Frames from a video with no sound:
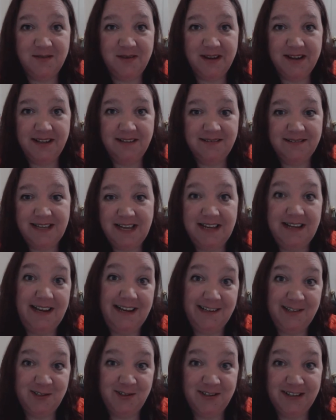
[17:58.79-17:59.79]
so I can take
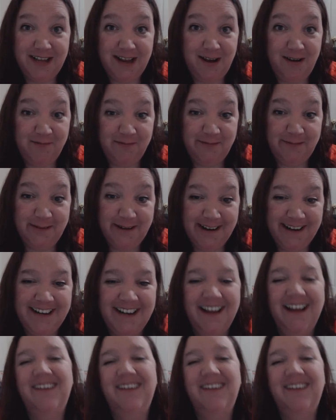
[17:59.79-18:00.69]
an extra day off of work.